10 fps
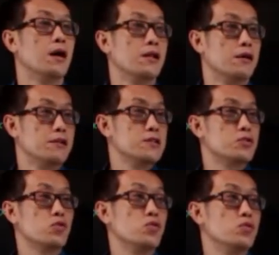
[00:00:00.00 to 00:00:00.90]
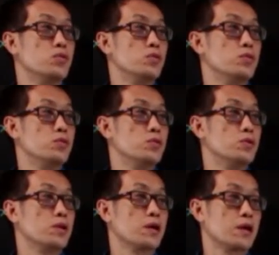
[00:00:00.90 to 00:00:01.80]
Now these two
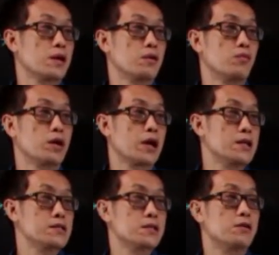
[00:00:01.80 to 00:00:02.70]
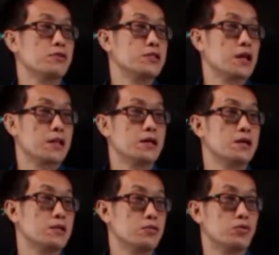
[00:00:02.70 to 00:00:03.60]
will cancel out each other,
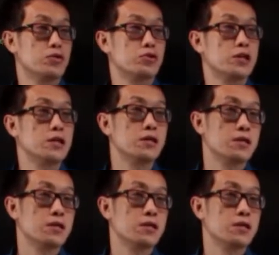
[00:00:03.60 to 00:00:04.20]
the root 3.